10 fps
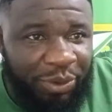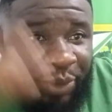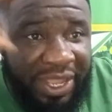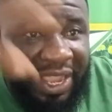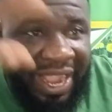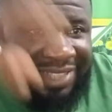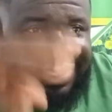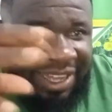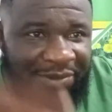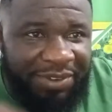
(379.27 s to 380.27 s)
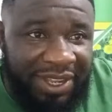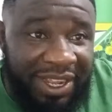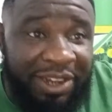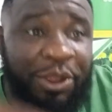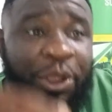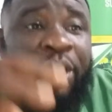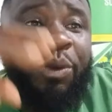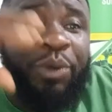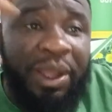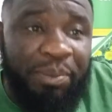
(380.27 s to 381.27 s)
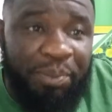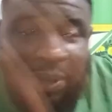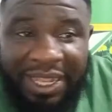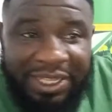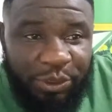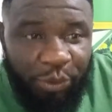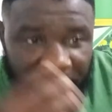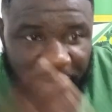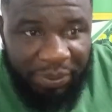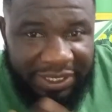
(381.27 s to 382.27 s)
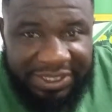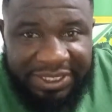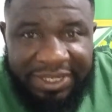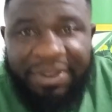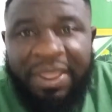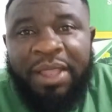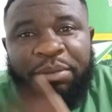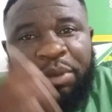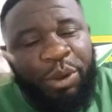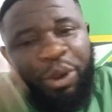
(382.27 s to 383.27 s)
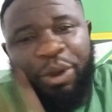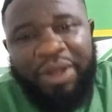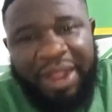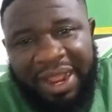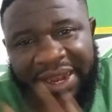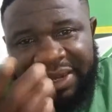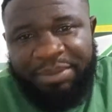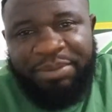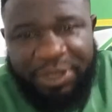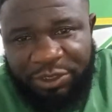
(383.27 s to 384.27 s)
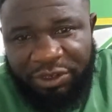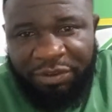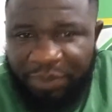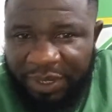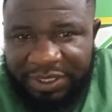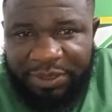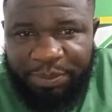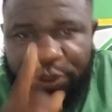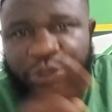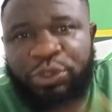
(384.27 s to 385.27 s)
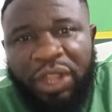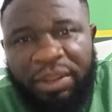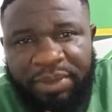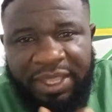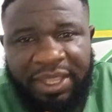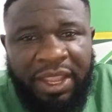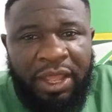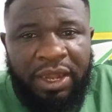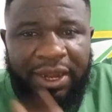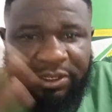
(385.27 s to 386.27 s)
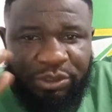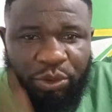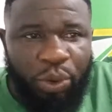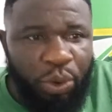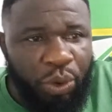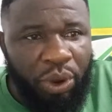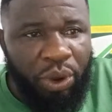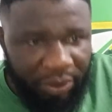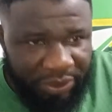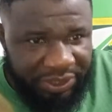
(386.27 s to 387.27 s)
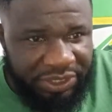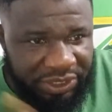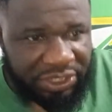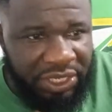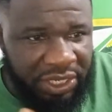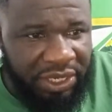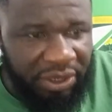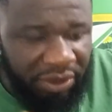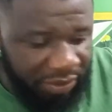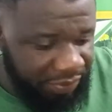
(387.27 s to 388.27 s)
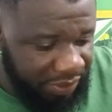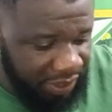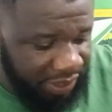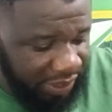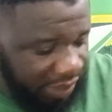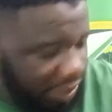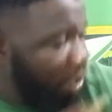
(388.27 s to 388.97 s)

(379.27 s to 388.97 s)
We as African, we are blessed with plenty, but we hunger in the midst of plenty. Please join me. Let's go on this journey of healing.